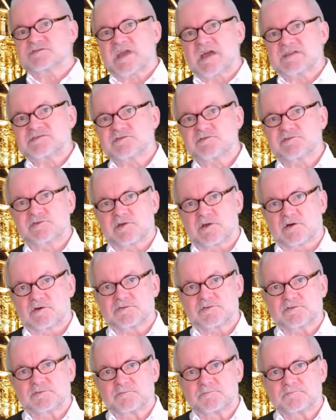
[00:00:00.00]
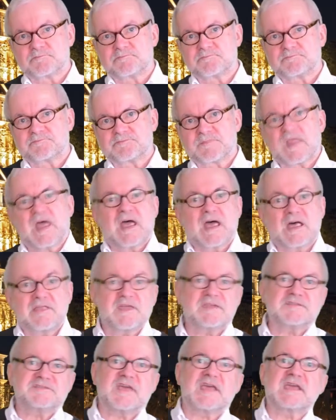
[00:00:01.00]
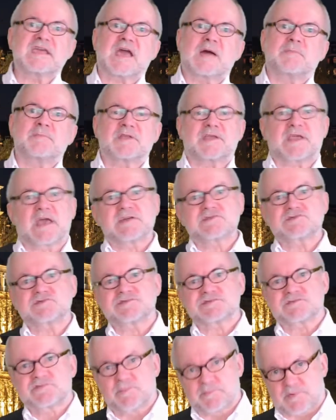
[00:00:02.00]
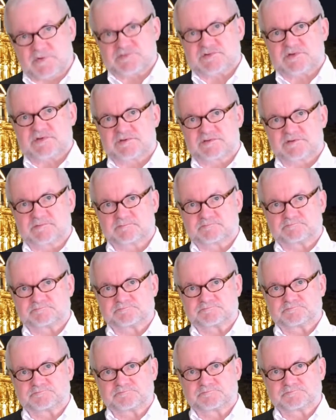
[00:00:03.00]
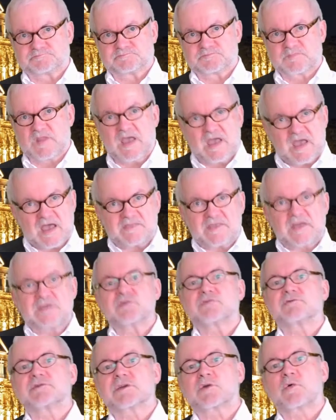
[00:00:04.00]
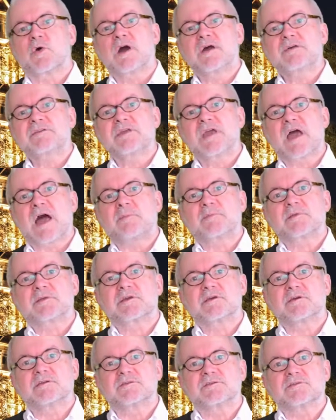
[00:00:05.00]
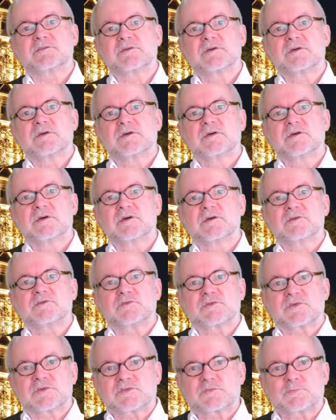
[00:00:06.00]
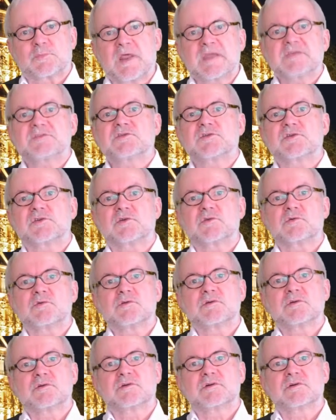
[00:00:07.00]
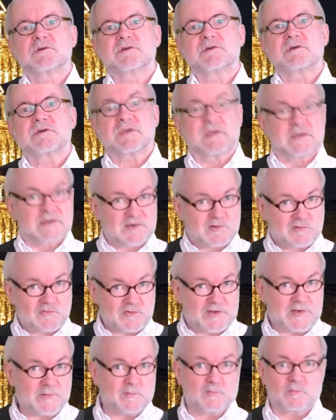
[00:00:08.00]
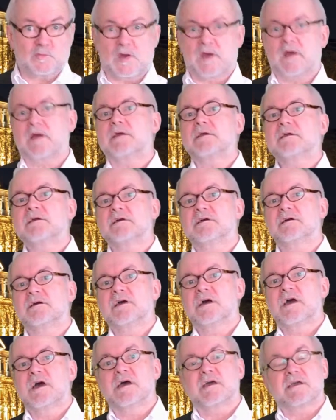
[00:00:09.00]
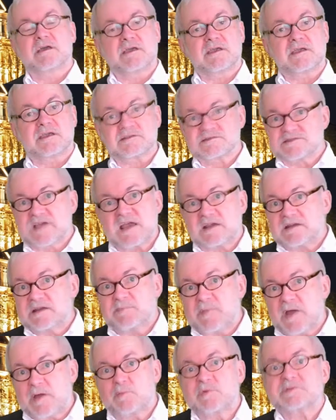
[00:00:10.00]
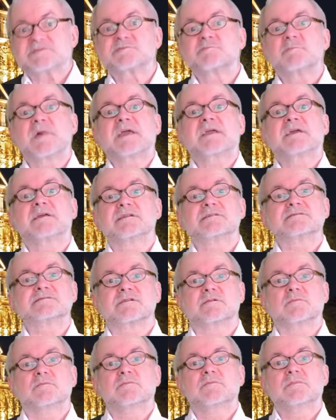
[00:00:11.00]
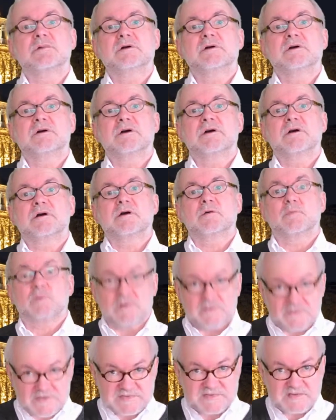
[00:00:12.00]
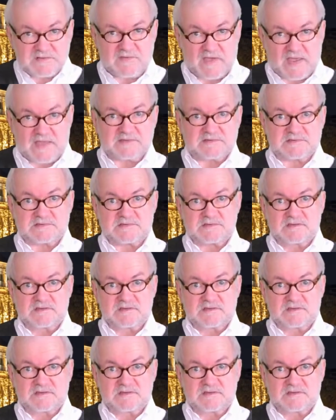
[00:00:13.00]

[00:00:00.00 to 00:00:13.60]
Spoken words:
cancel the lot. And then take applications for budget. And then you require the applicant to explain to you in a credible way exactly by which mechanism will this event